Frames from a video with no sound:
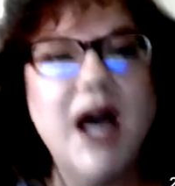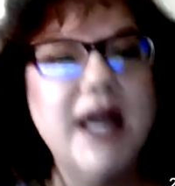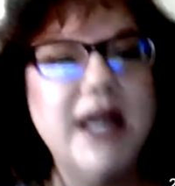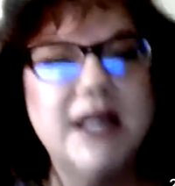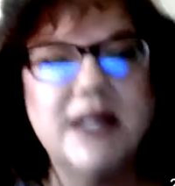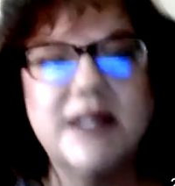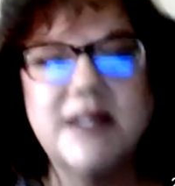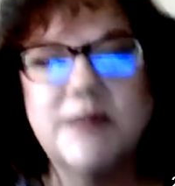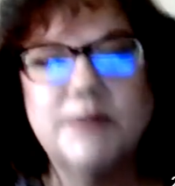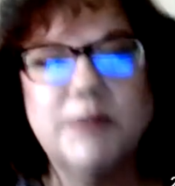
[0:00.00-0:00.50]

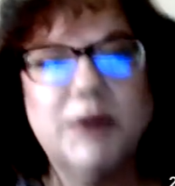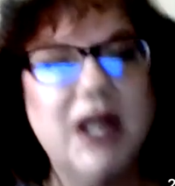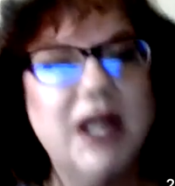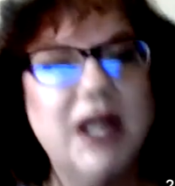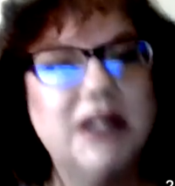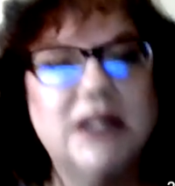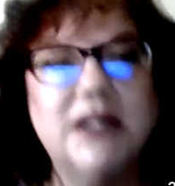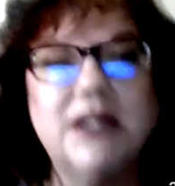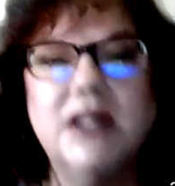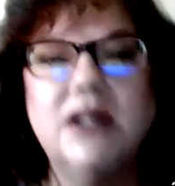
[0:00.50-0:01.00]

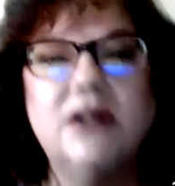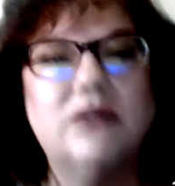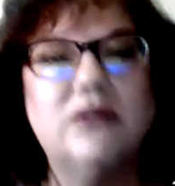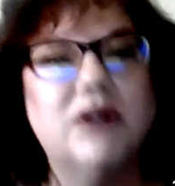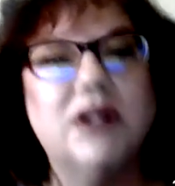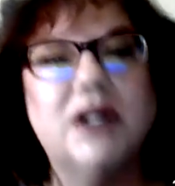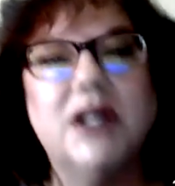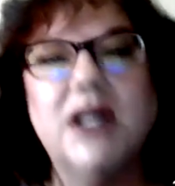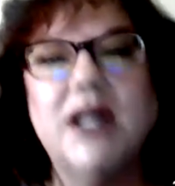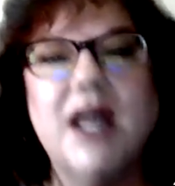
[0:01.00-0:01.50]
explain
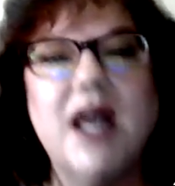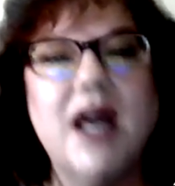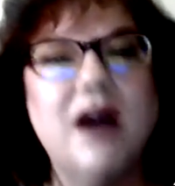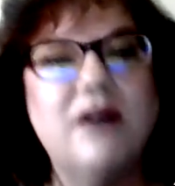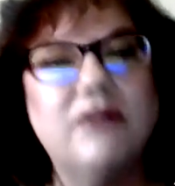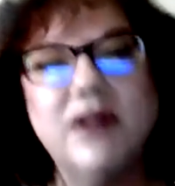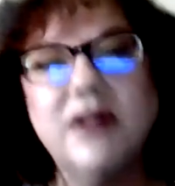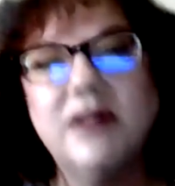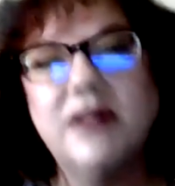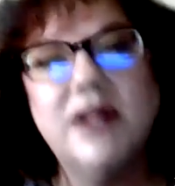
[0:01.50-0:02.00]
literally
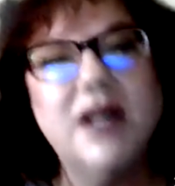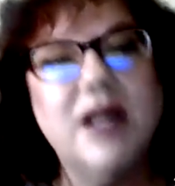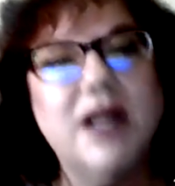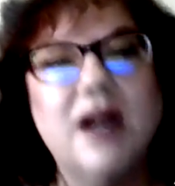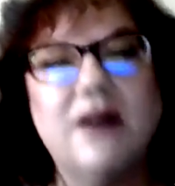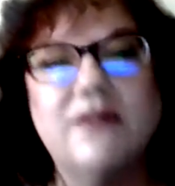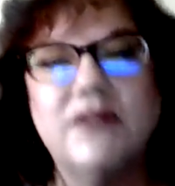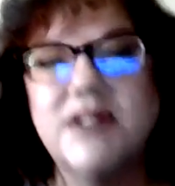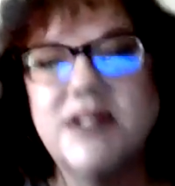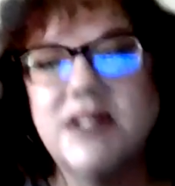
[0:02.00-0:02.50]

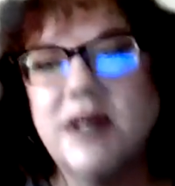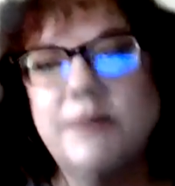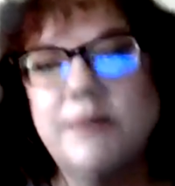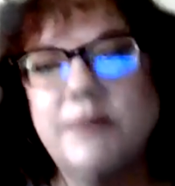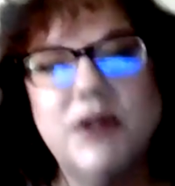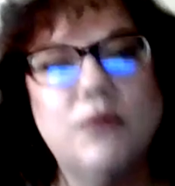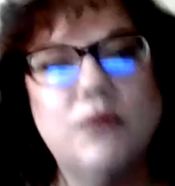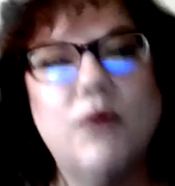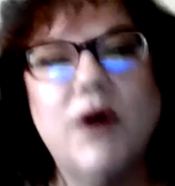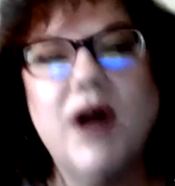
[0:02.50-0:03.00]
everything, every step
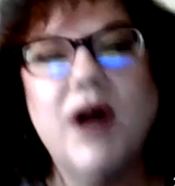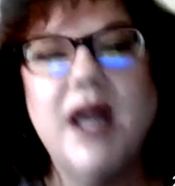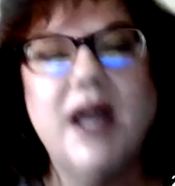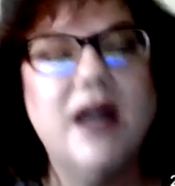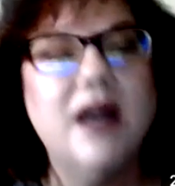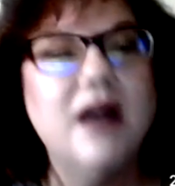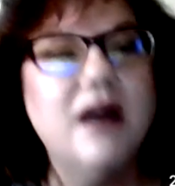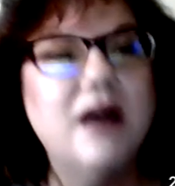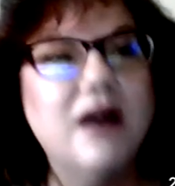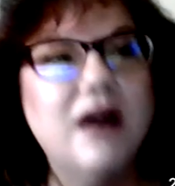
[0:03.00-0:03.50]
of the
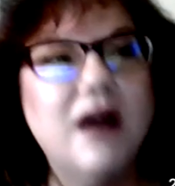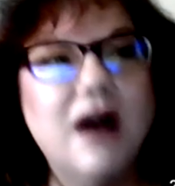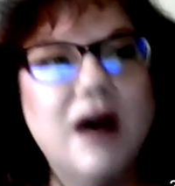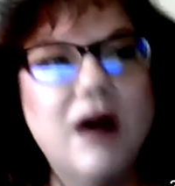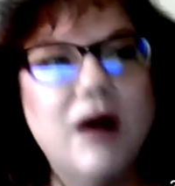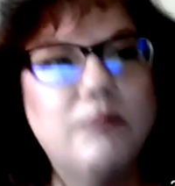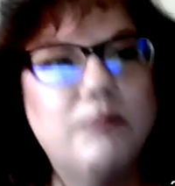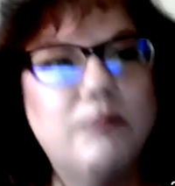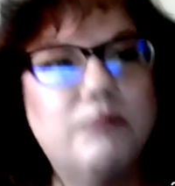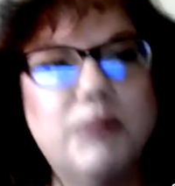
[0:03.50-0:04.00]
way.
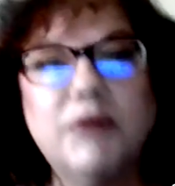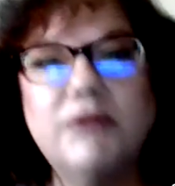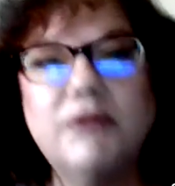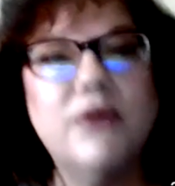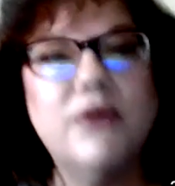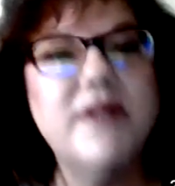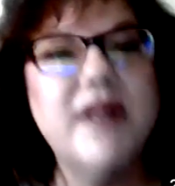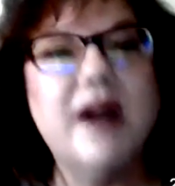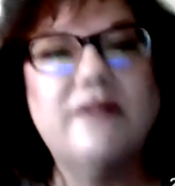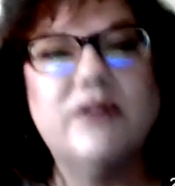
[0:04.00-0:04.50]

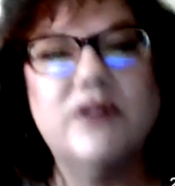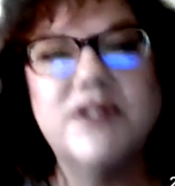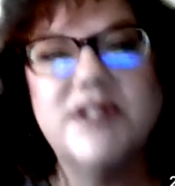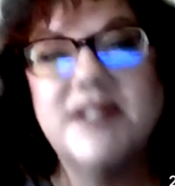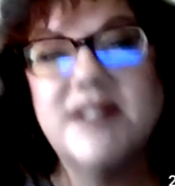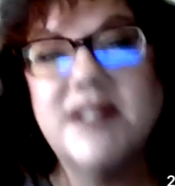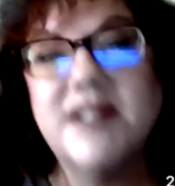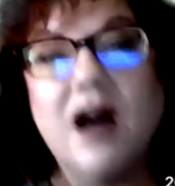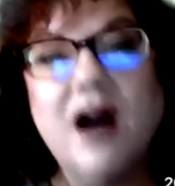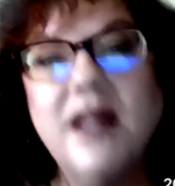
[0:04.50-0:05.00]
Before they ever
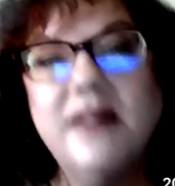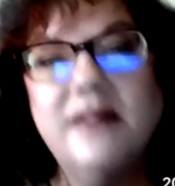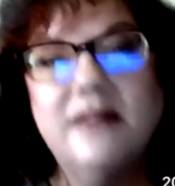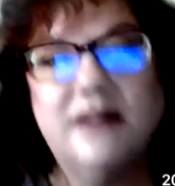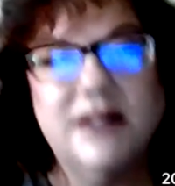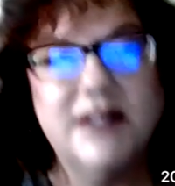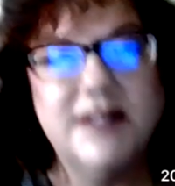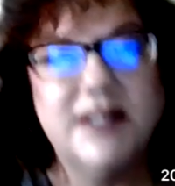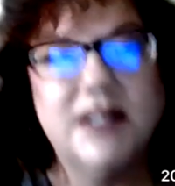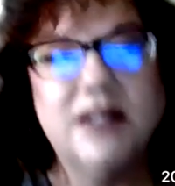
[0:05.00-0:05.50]
sign
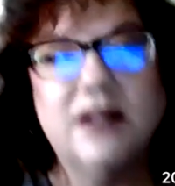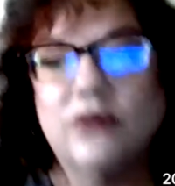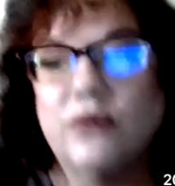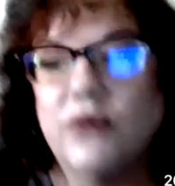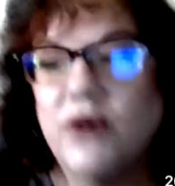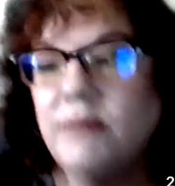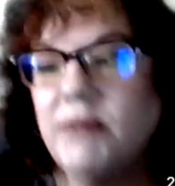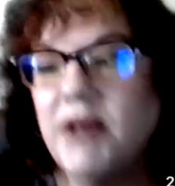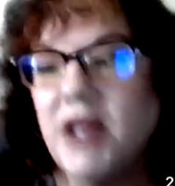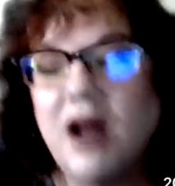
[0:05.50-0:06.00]
the listing
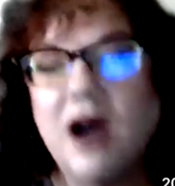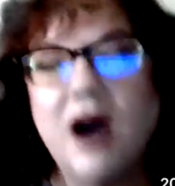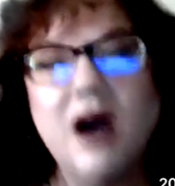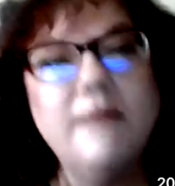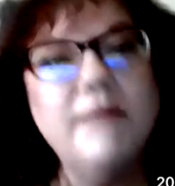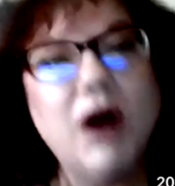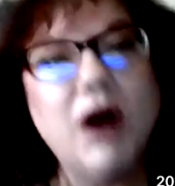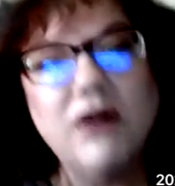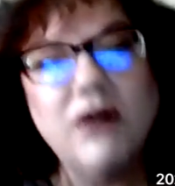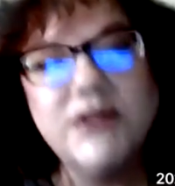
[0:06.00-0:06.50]
agreement,
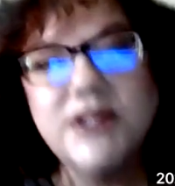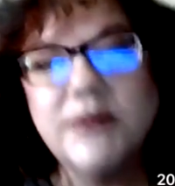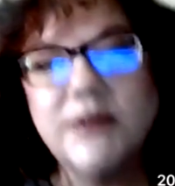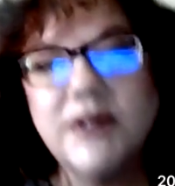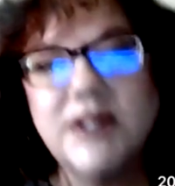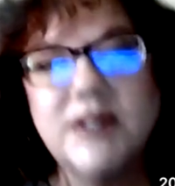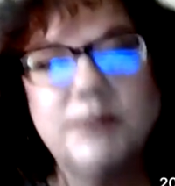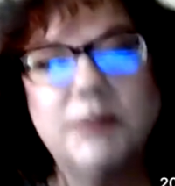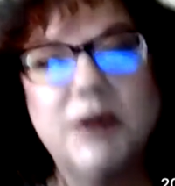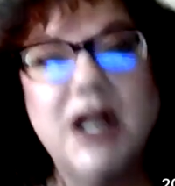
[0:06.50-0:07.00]
I'm also
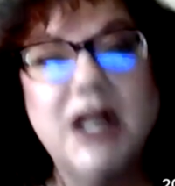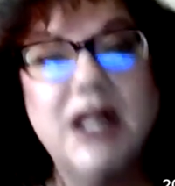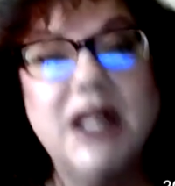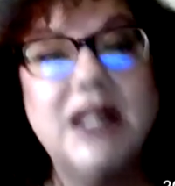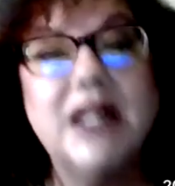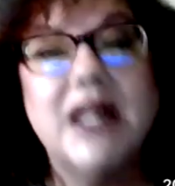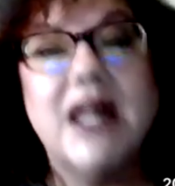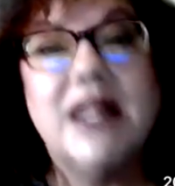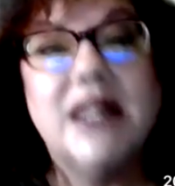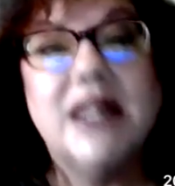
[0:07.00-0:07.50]

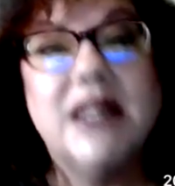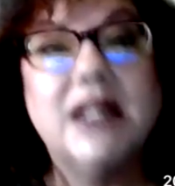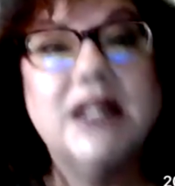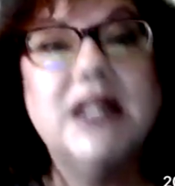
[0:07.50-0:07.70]
explaining the